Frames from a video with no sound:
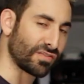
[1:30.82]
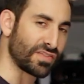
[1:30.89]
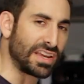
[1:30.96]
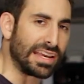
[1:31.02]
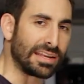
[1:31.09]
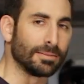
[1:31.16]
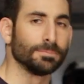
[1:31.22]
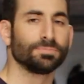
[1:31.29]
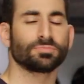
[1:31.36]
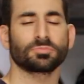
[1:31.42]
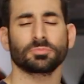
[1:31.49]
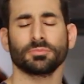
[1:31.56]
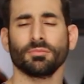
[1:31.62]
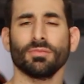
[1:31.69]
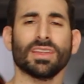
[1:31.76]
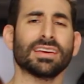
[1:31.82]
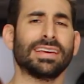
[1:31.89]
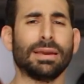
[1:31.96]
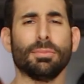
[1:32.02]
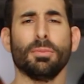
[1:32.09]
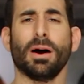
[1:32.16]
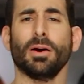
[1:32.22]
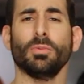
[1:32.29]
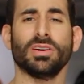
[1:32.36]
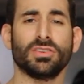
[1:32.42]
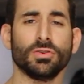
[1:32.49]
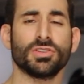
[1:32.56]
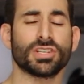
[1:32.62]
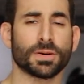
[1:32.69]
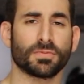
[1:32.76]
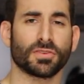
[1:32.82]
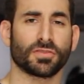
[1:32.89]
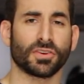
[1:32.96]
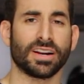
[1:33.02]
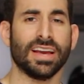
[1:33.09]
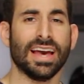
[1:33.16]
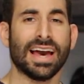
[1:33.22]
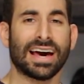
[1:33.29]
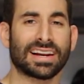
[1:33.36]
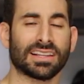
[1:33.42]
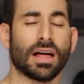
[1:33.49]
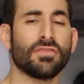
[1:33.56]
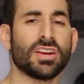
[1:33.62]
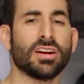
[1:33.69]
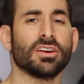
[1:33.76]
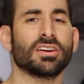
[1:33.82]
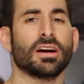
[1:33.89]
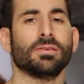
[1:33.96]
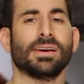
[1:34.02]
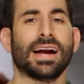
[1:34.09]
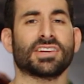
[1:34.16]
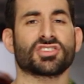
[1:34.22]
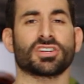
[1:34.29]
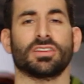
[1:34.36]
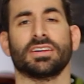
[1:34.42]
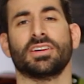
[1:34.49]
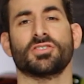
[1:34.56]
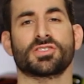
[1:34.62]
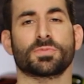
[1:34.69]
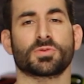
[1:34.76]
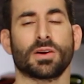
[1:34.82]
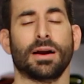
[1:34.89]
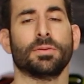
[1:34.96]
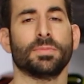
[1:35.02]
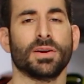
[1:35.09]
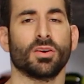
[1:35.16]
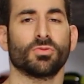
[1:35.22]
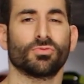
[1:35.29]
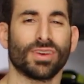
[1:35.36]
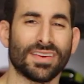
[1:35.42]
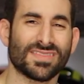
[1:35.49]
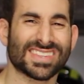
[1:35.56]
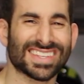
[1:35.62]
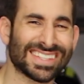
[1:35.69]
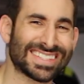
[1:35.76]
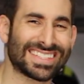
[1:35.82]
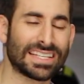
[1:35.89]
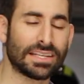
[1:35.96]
feet. Keep in mind, we do ship for free. And I'd love to hear your gut reaction. Click here, subscribe to me on RevZilla